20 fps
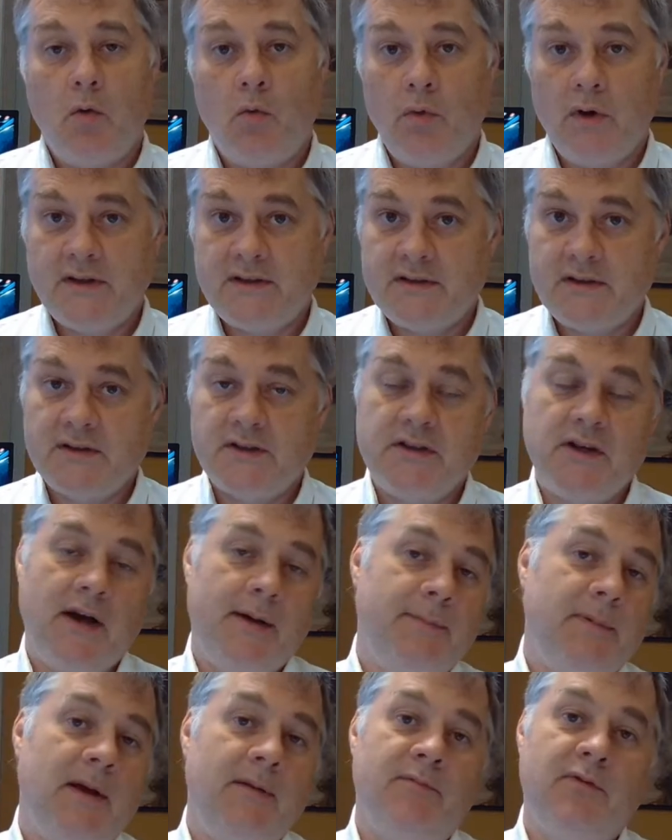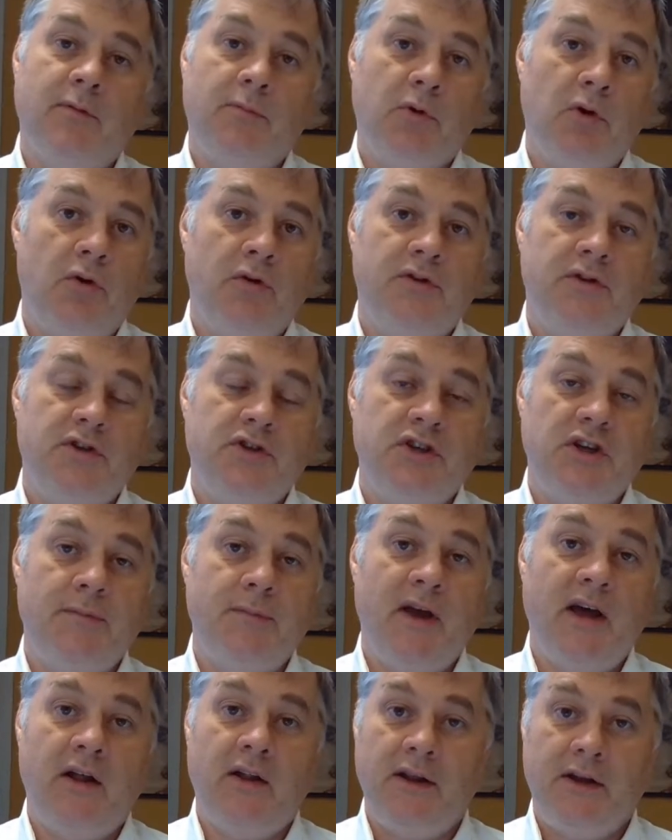what's to stop them from going to
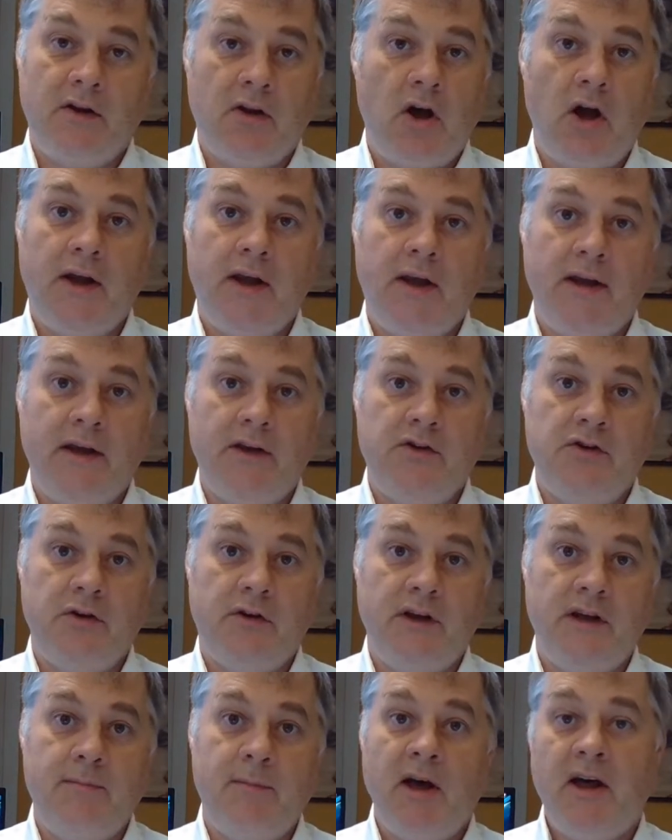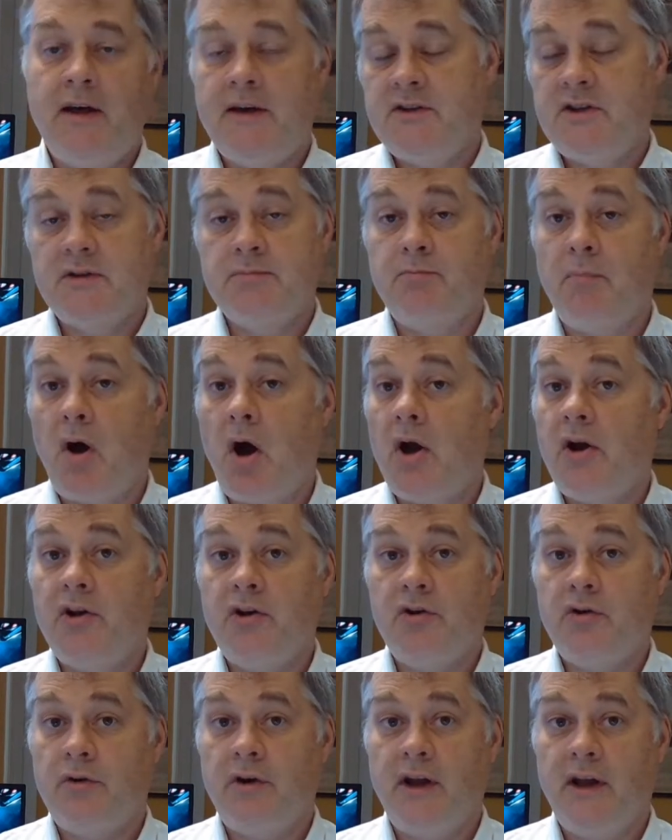Gmail and logging into your email and just
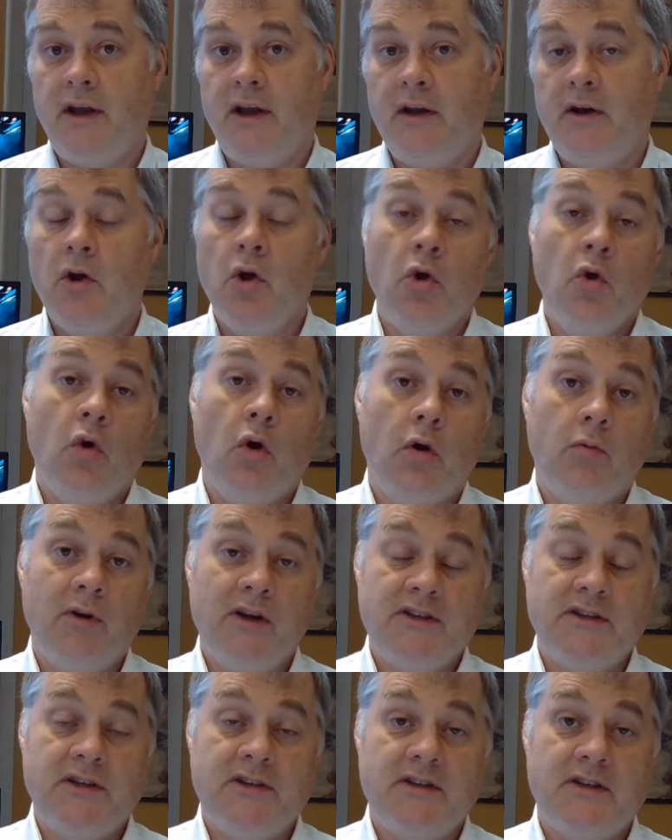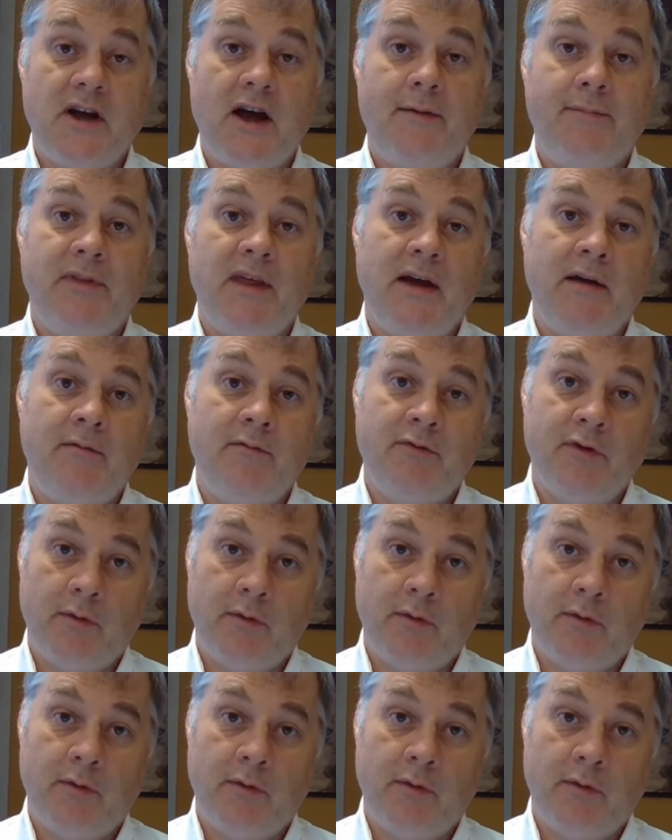monitoring it? Or what's to stop them